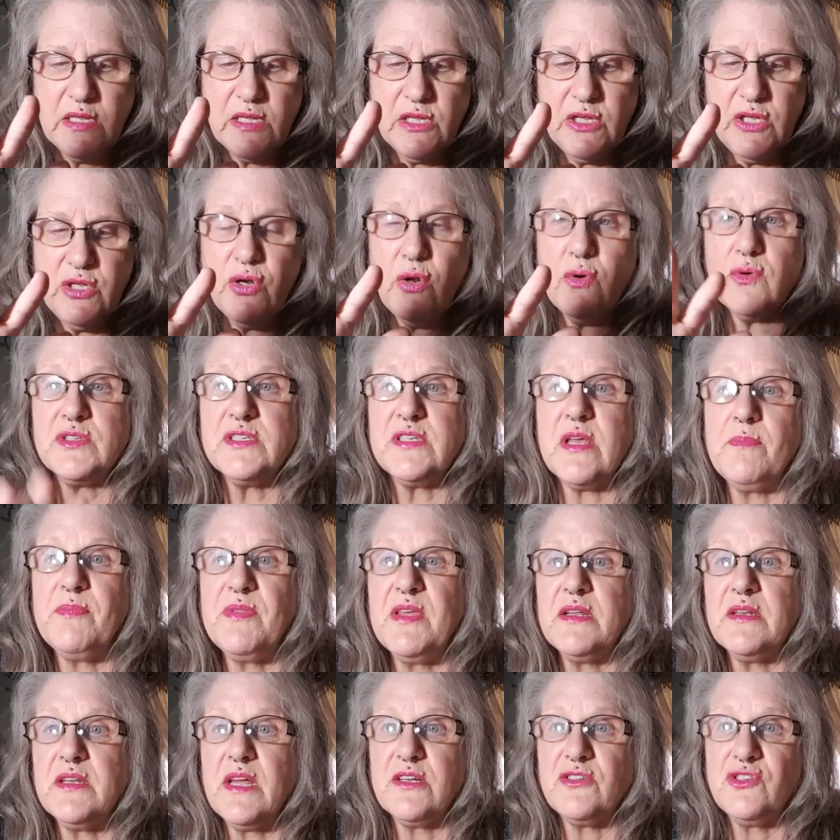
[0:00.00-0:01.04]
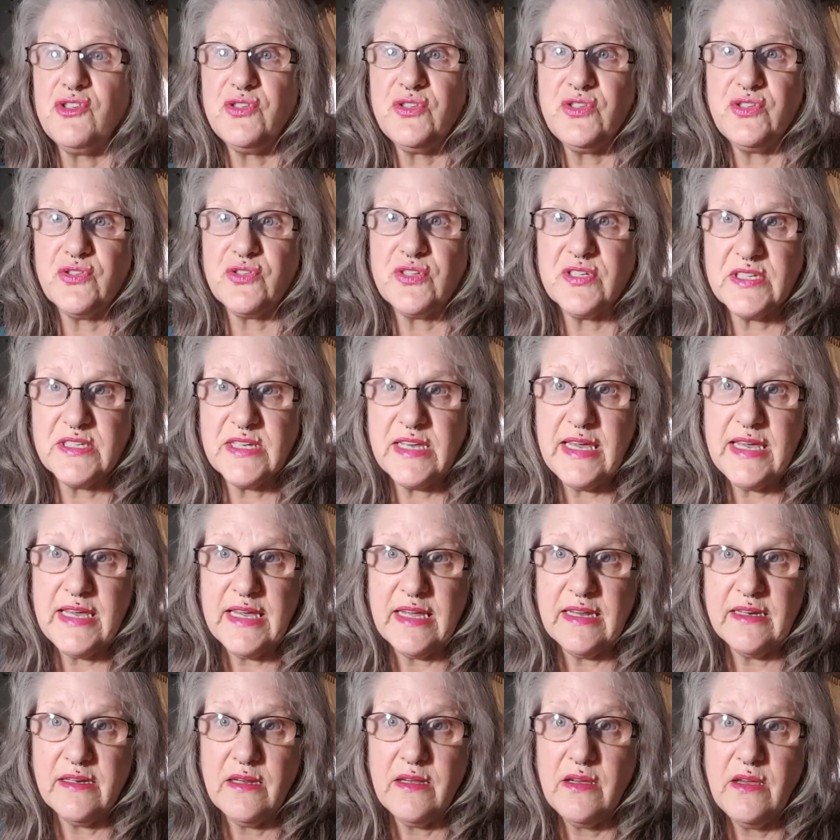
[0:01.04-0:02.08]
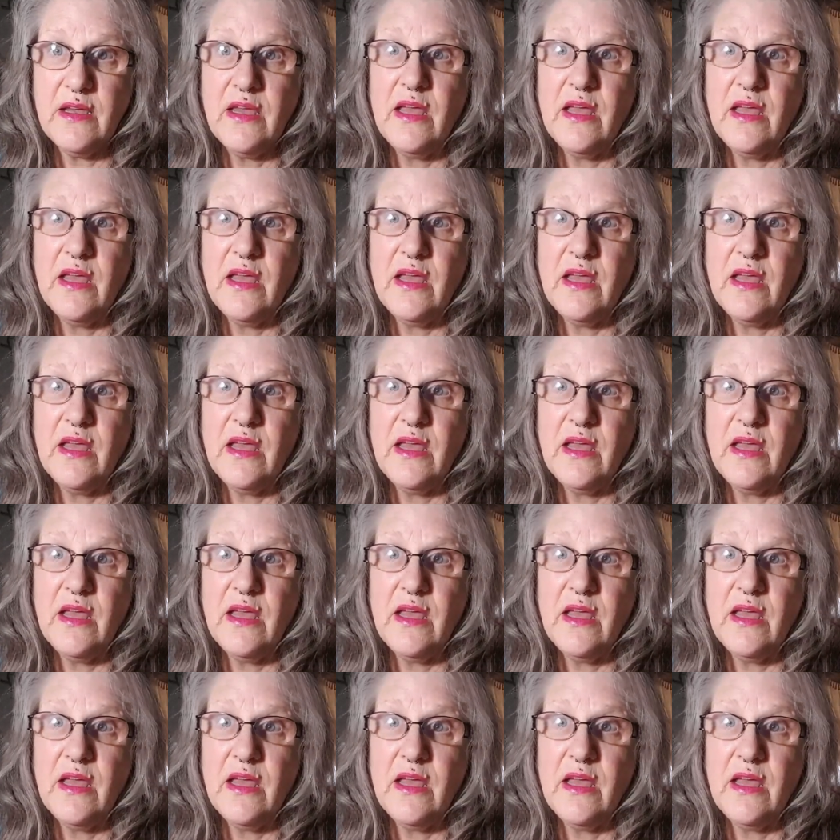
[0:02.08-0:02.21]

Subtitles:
you know, something touches your skin